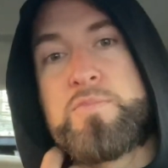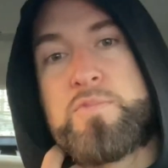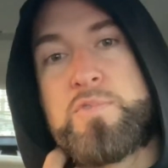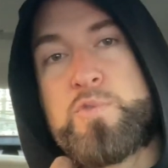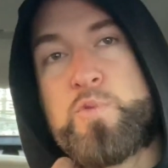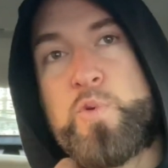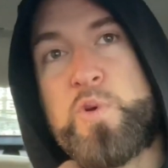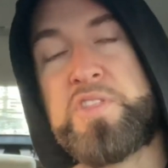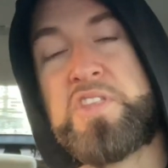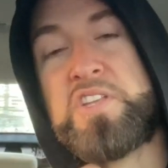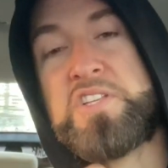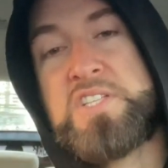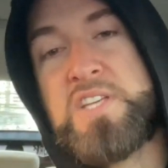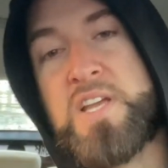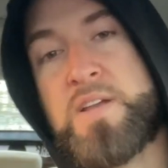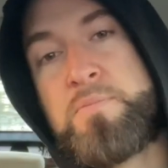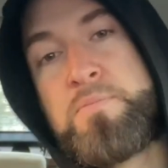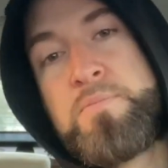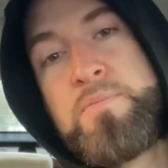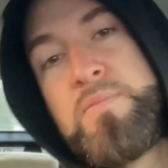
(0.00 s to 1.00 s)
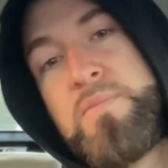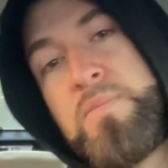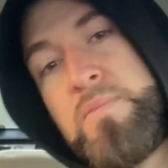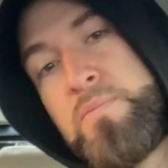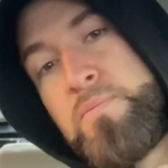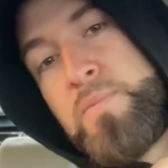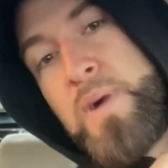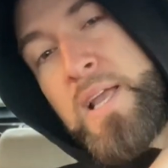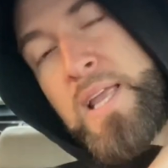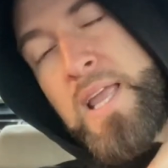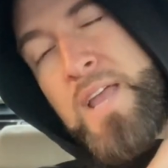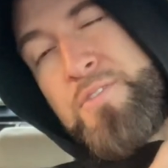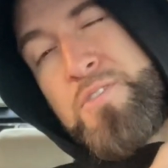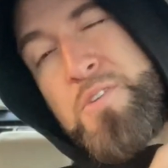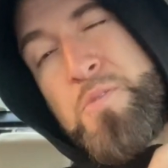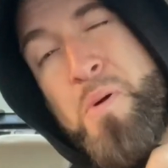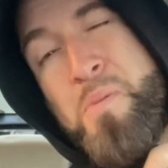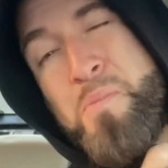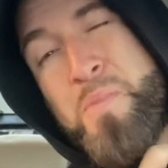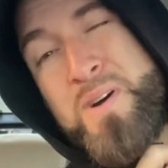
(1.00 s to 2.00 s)
quit the gym. I gave
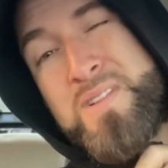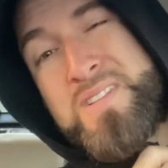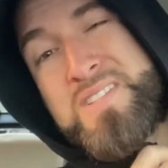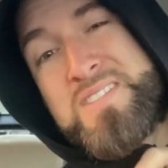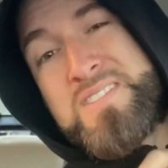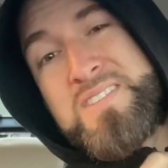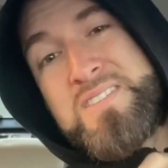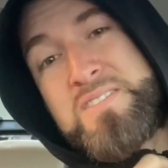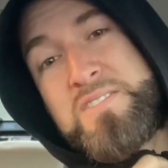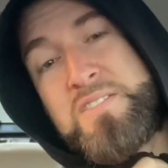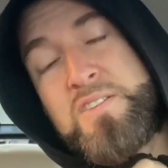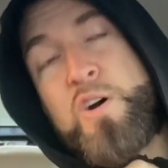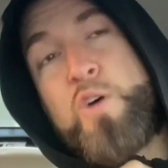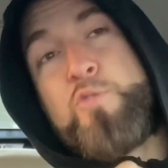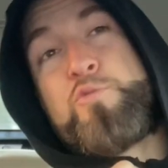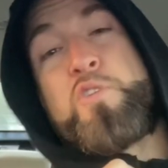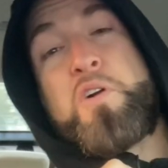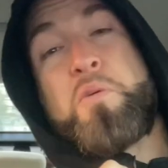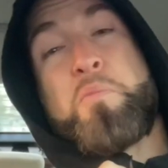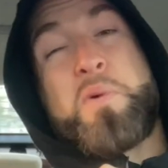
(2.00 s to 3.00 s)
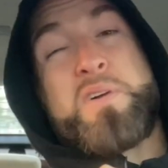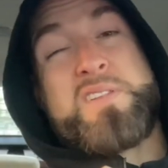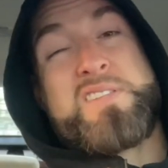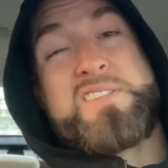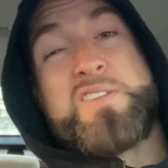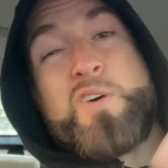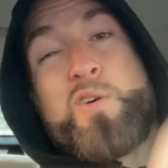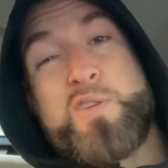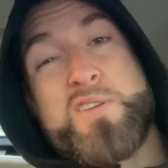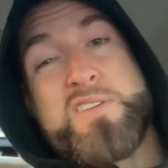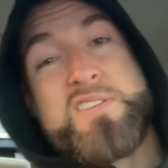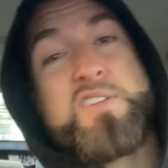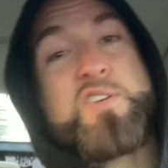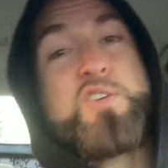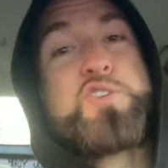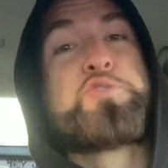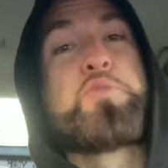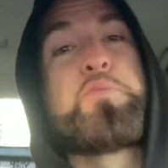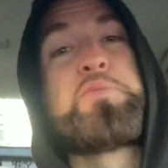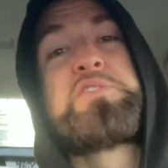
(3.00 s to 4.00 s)
them over a month's notice
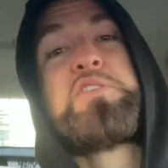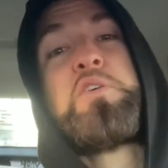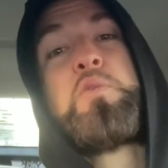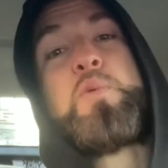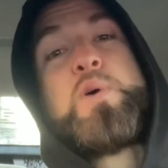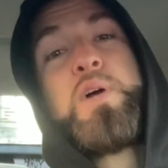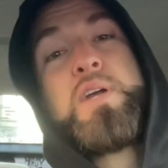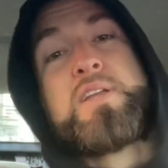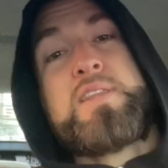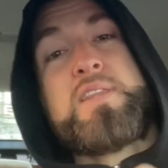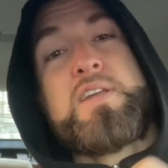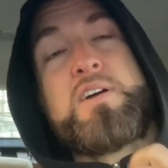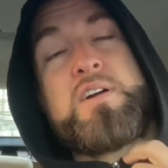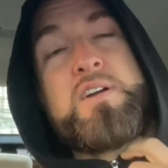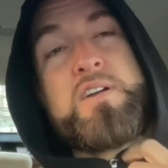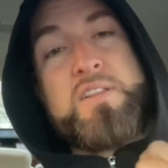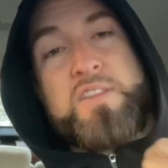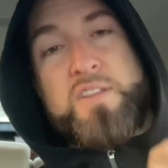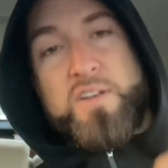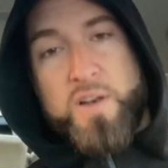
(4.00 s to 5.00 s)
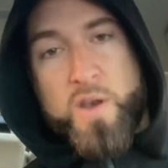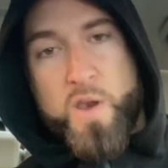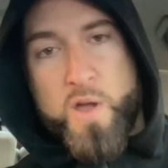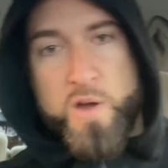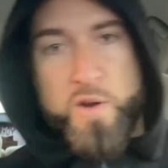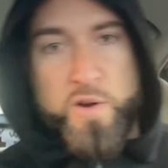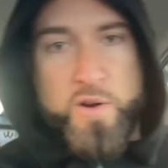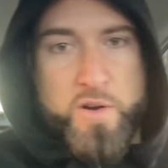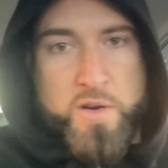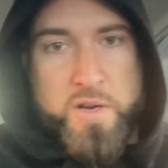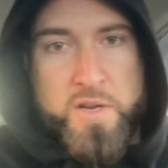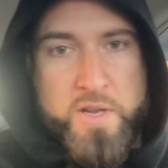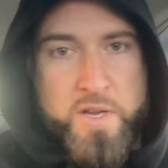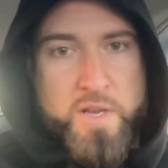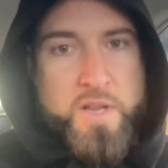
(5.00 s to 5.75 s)
though, so I'm still working there a little longer,